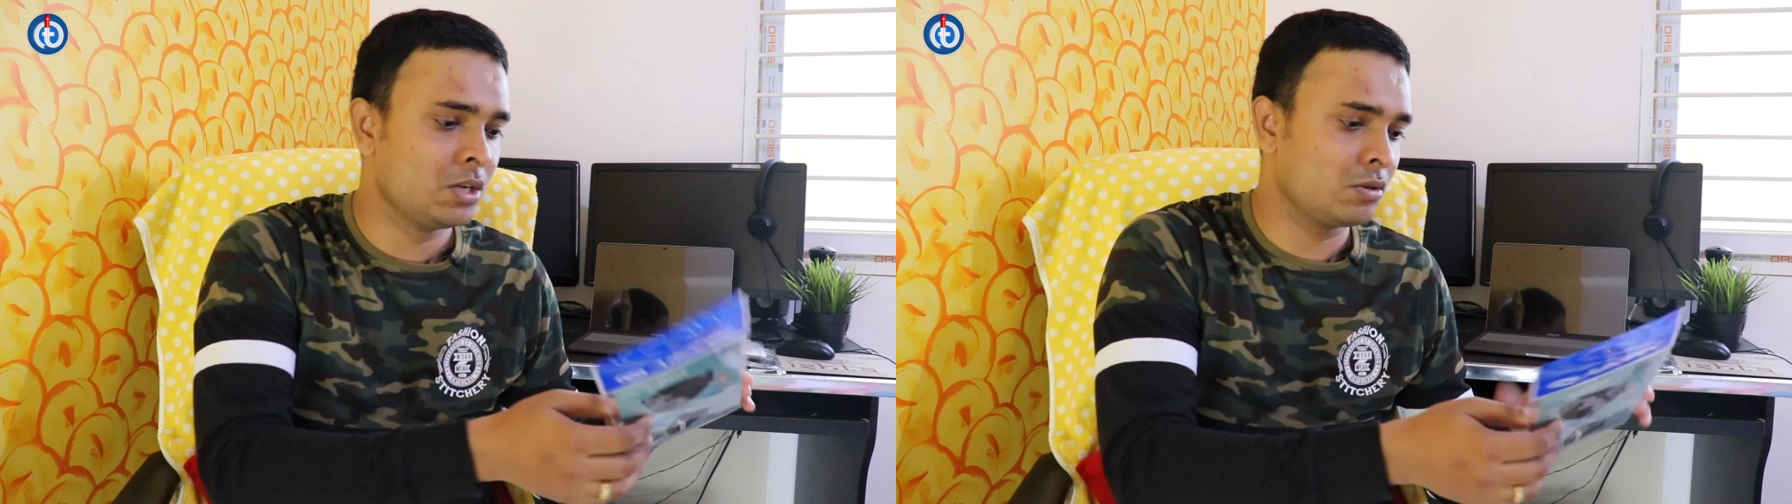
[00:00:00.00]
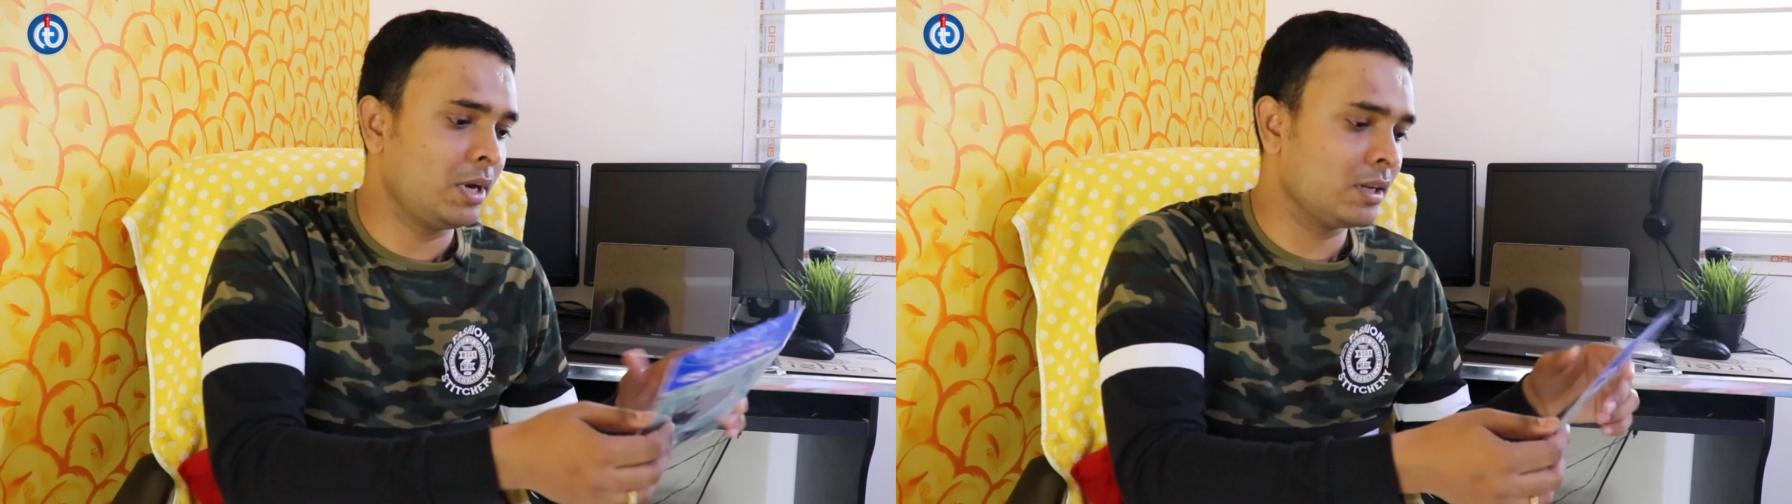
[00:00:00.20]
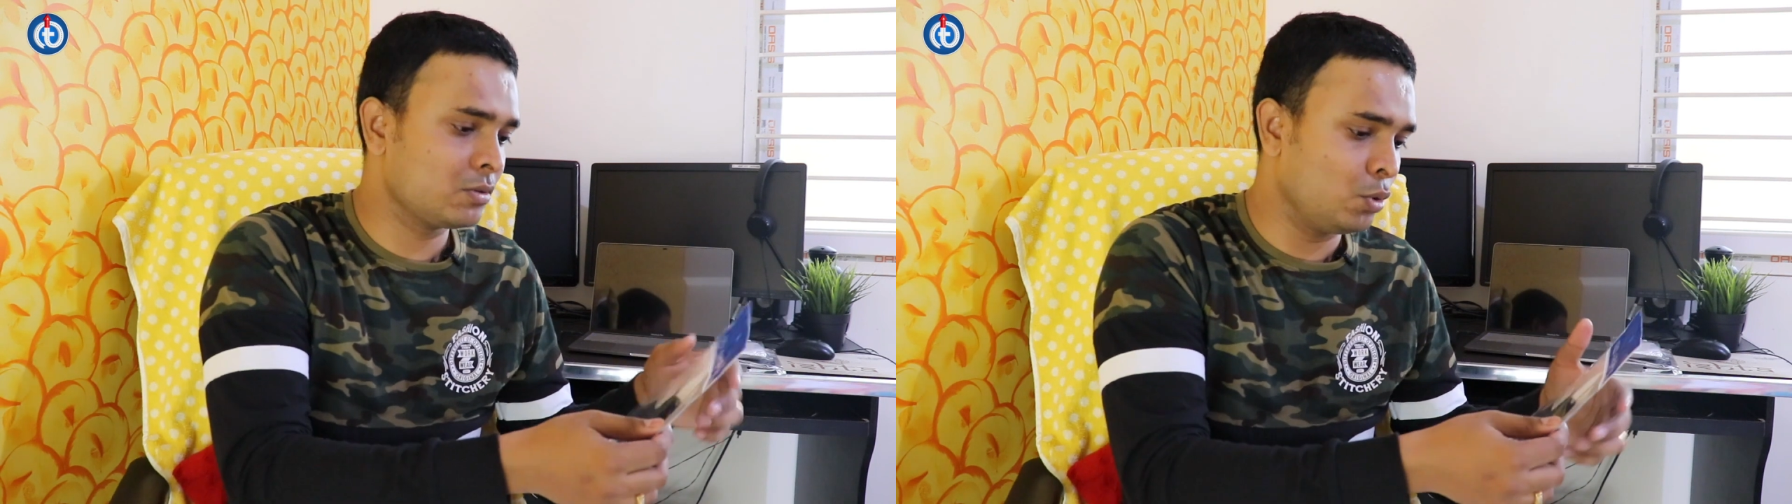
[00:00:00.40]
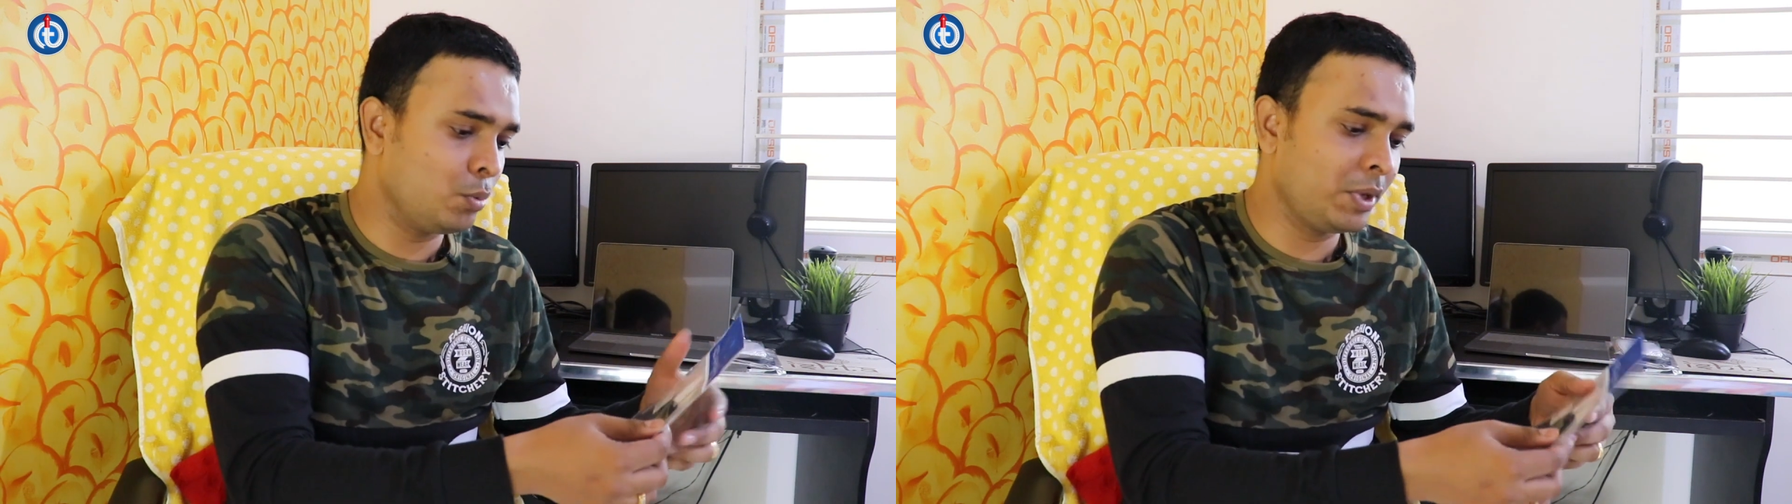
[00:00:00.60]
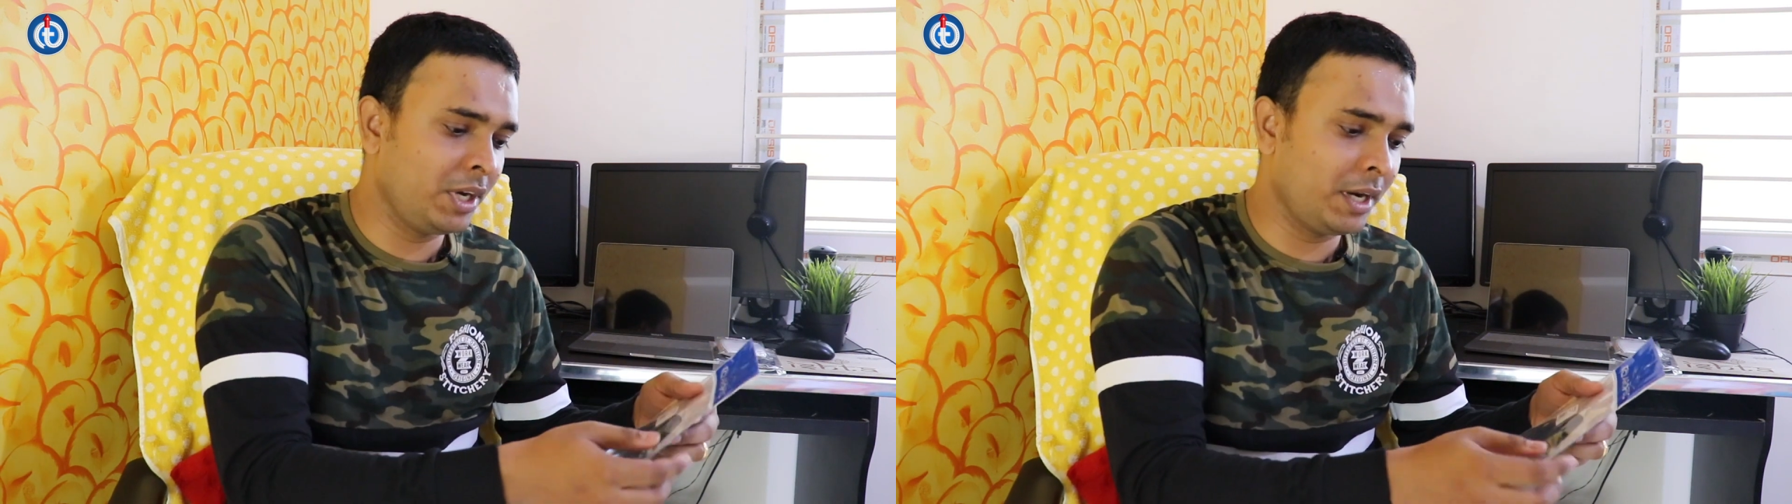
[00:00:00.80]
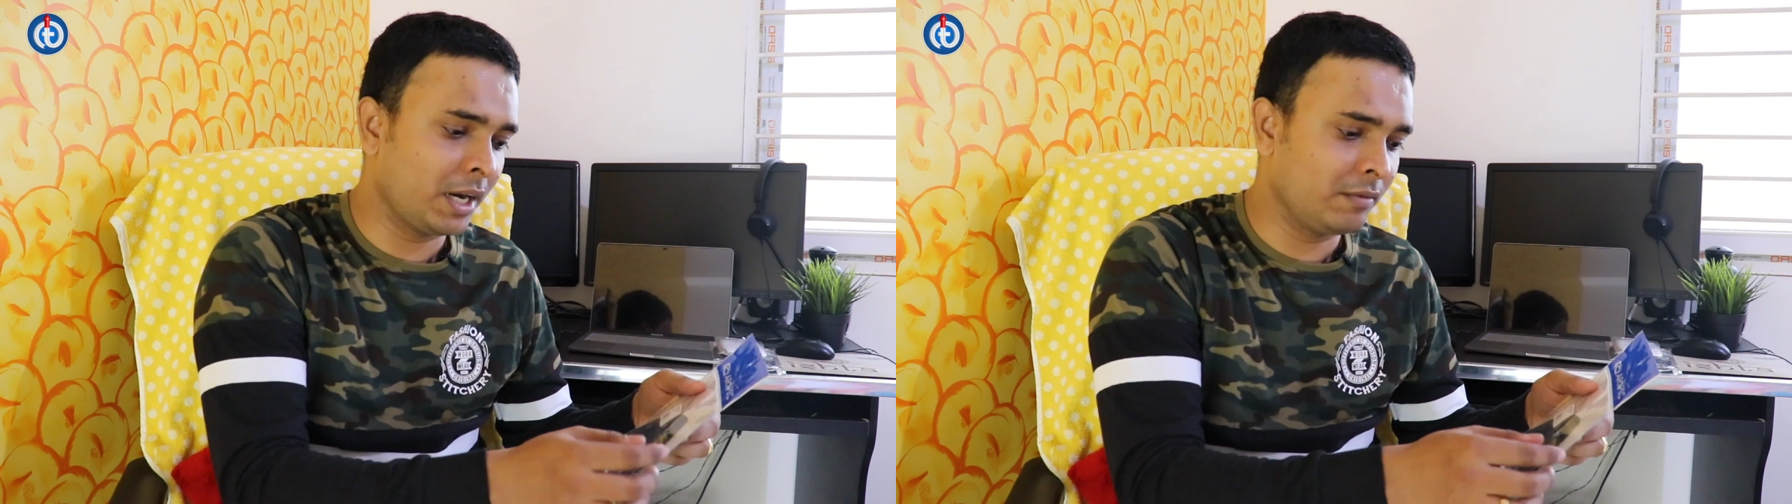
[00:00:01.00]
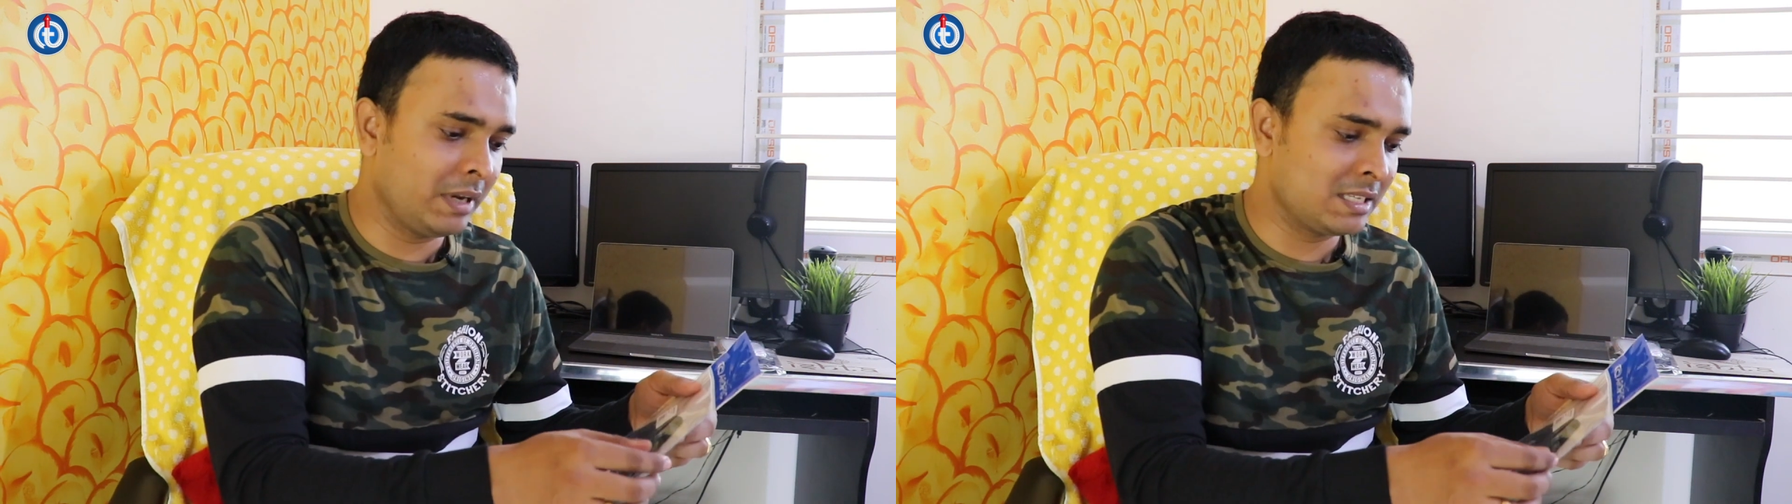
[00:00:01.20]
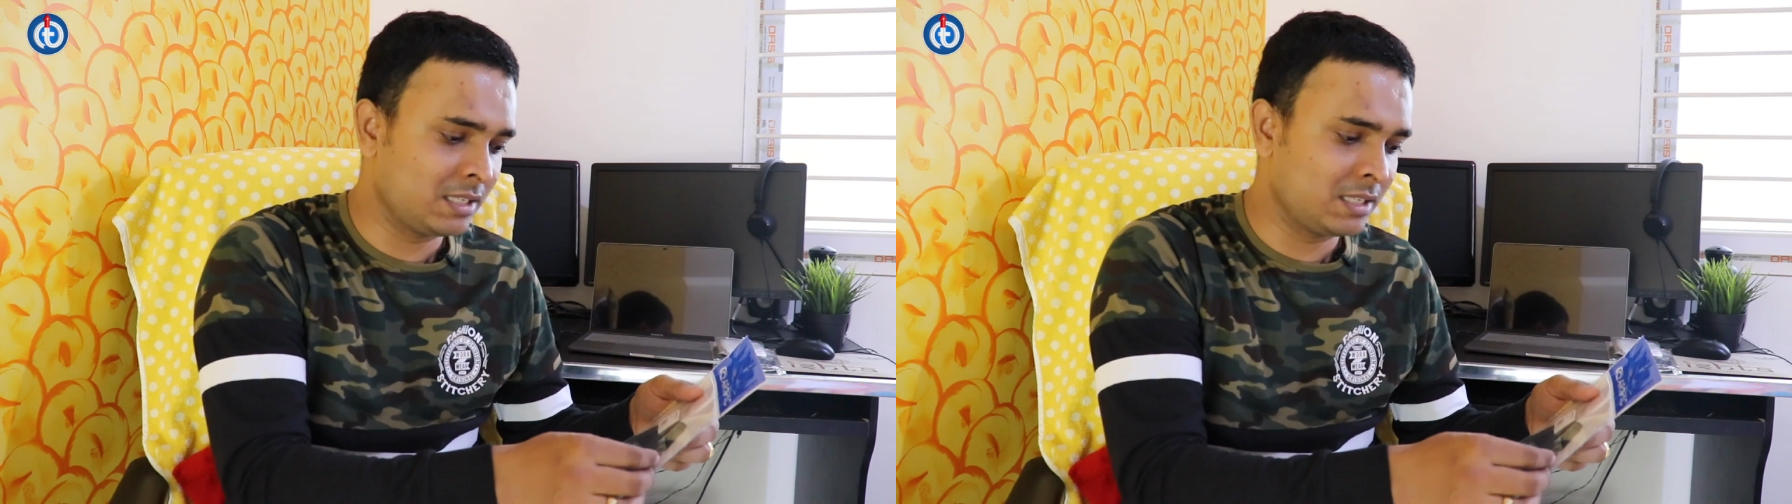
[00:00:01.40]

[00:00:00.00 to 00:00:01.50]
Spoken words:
So let us open it and we'll